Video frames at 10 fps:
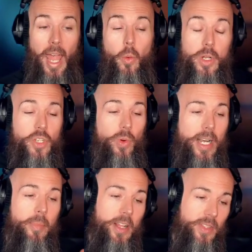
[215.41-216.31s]
And what's
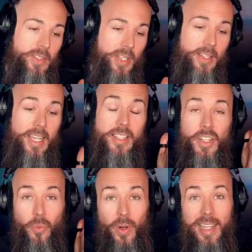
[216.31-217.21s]
great about this synth is
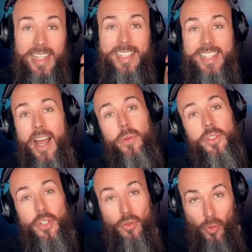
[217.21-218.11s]
it really
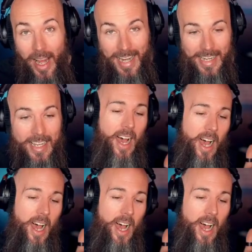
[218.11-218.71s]
sounds great.